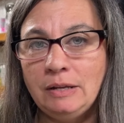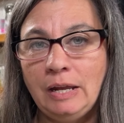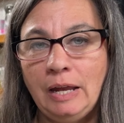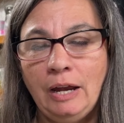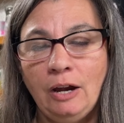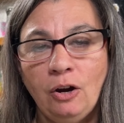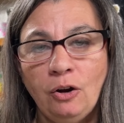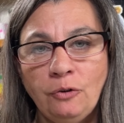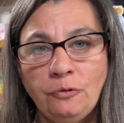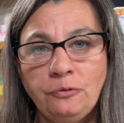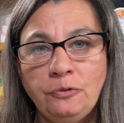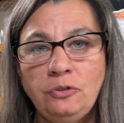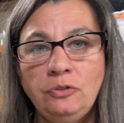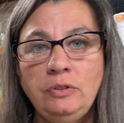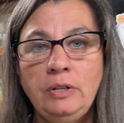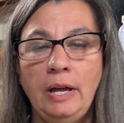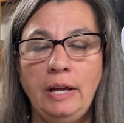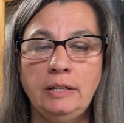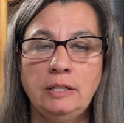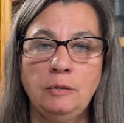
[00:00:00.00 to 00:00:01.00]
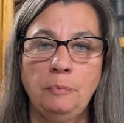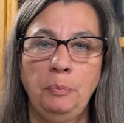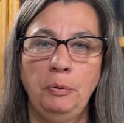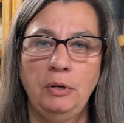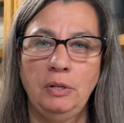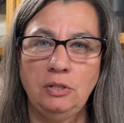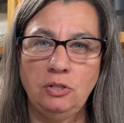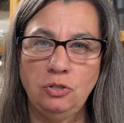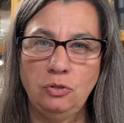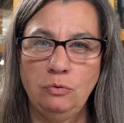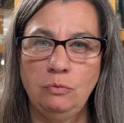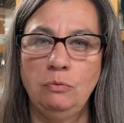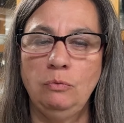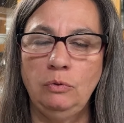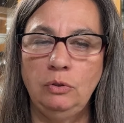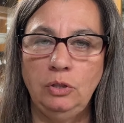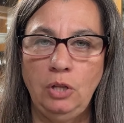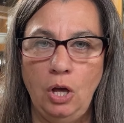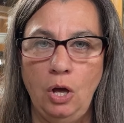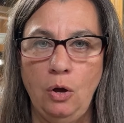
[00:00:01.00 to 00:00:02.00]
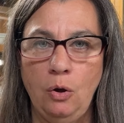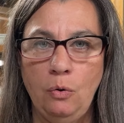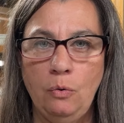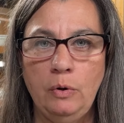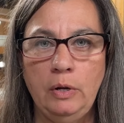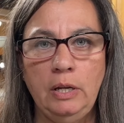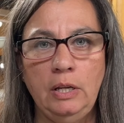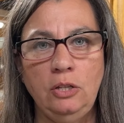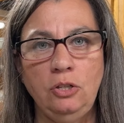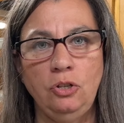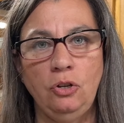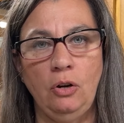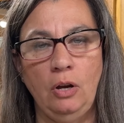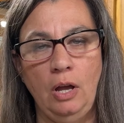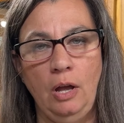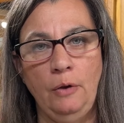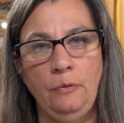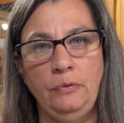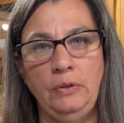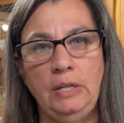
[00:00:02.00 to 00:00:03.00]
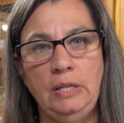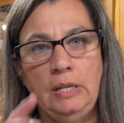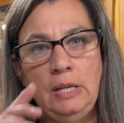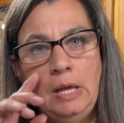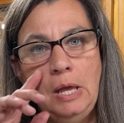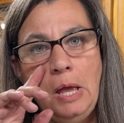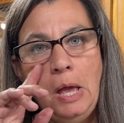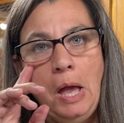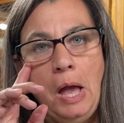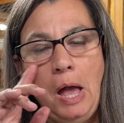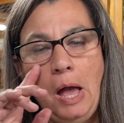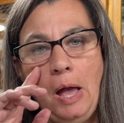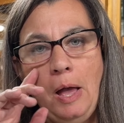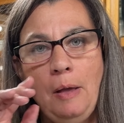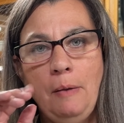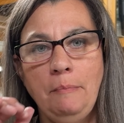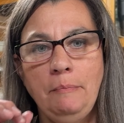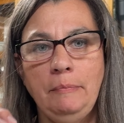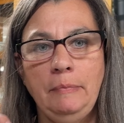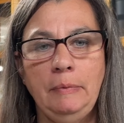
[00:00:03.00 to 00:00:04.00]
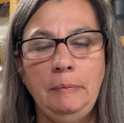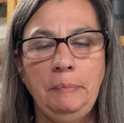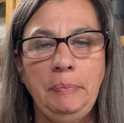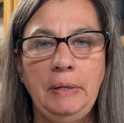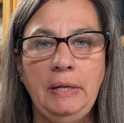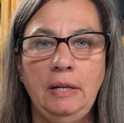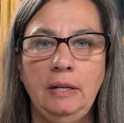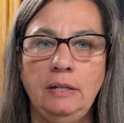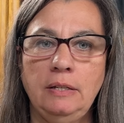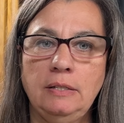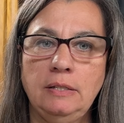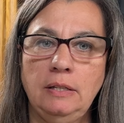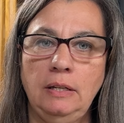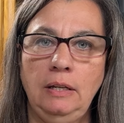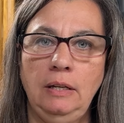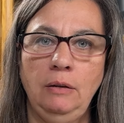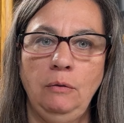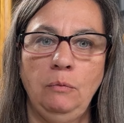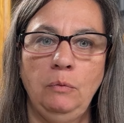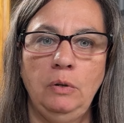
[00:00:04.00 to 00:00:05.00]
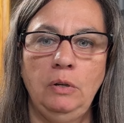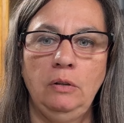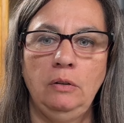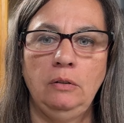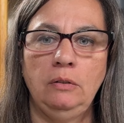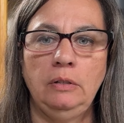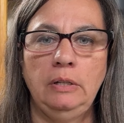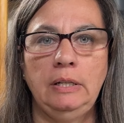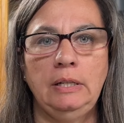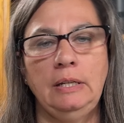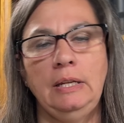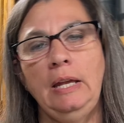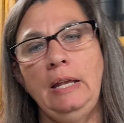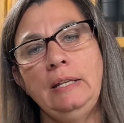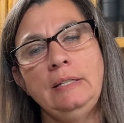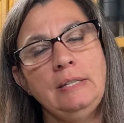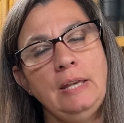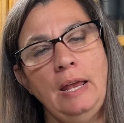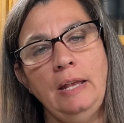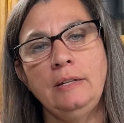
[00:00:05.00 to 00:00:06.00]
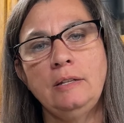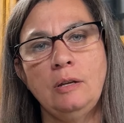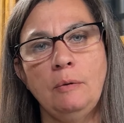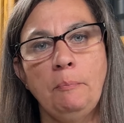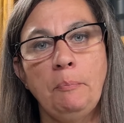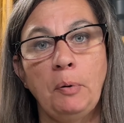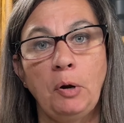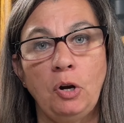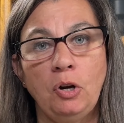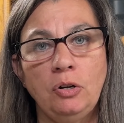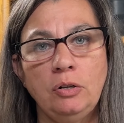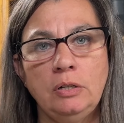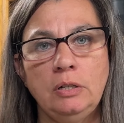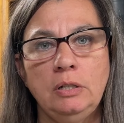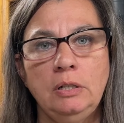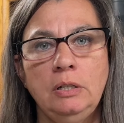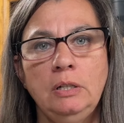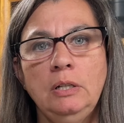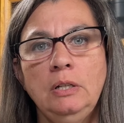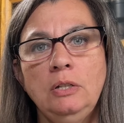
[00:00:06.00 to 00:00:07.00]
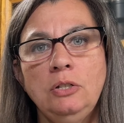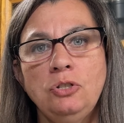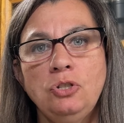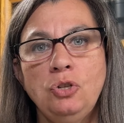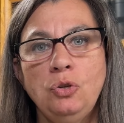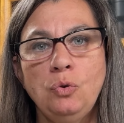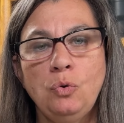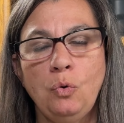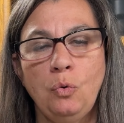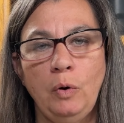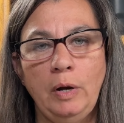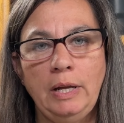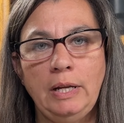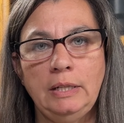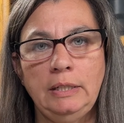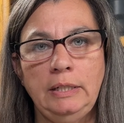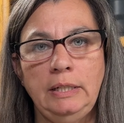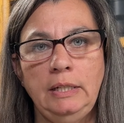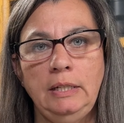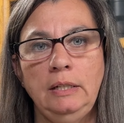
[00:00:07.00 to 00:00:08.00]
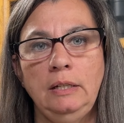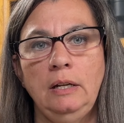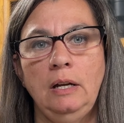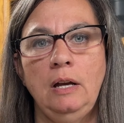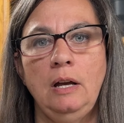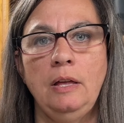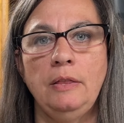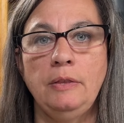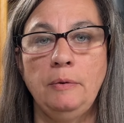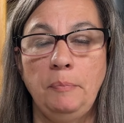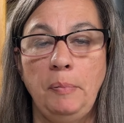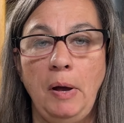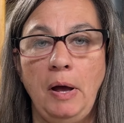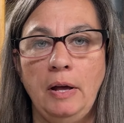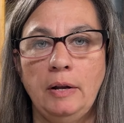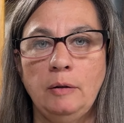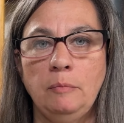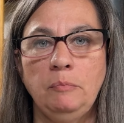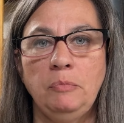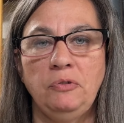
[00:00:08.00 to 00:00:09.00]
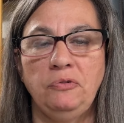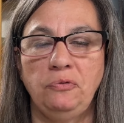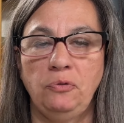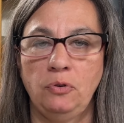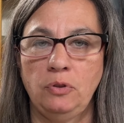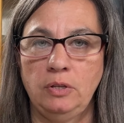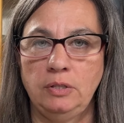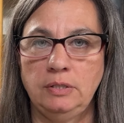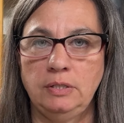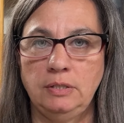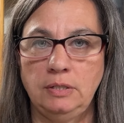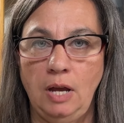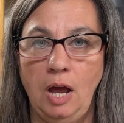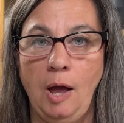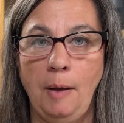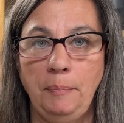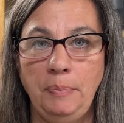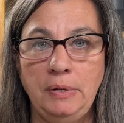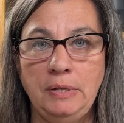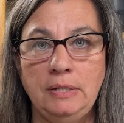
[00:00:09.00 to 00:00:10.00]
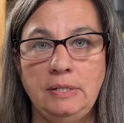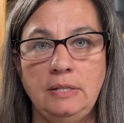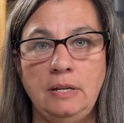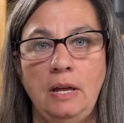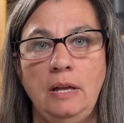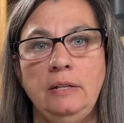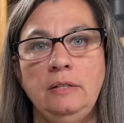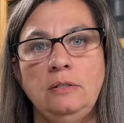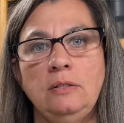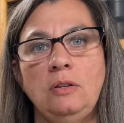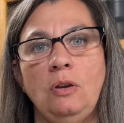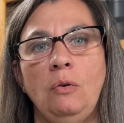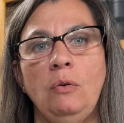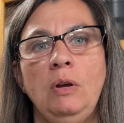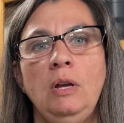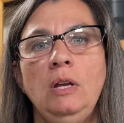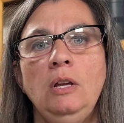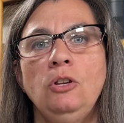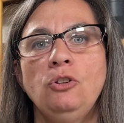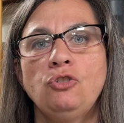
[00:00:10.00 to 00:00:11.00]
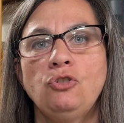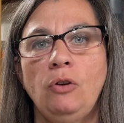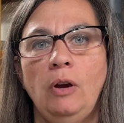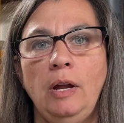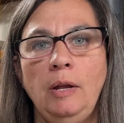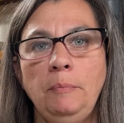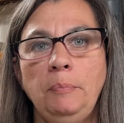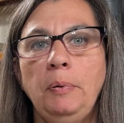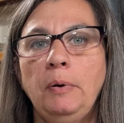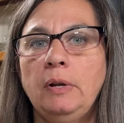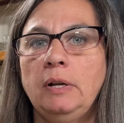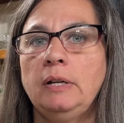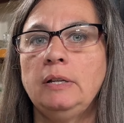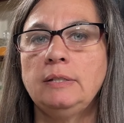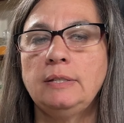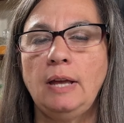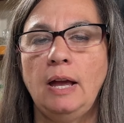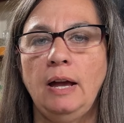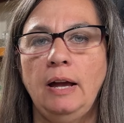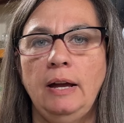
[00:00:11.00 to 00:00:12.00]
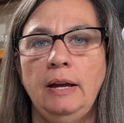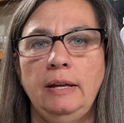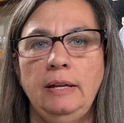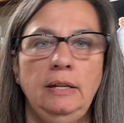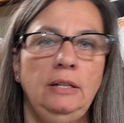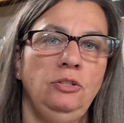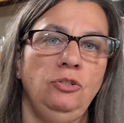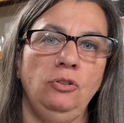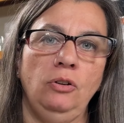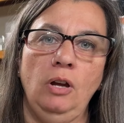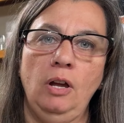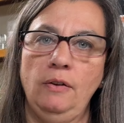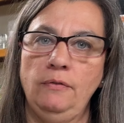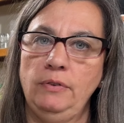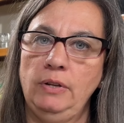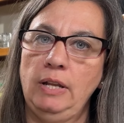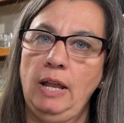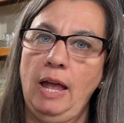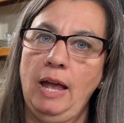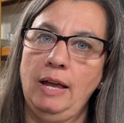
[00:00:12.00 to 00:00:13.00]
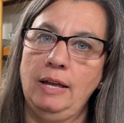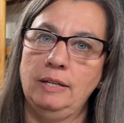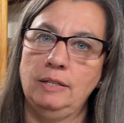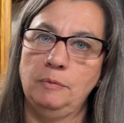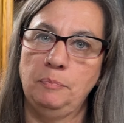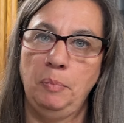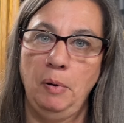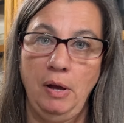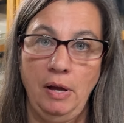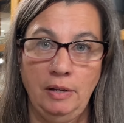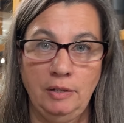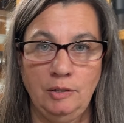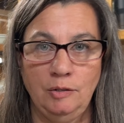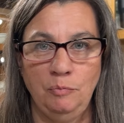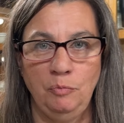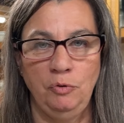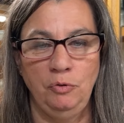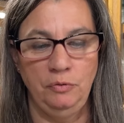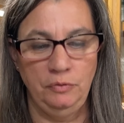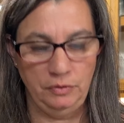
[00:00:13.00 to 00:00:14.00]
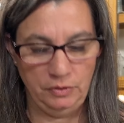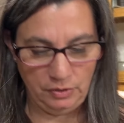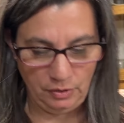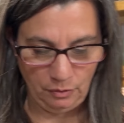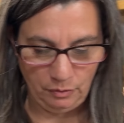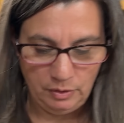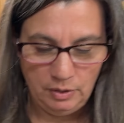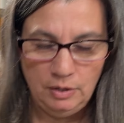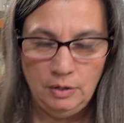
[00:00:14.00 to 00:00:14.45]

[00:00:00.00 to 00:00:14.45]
careful not to put it too low in your oven um, because it will, it can tend to burn too quickly uh, the bottom before the top is done. So try and put it as high in your oven as possible. So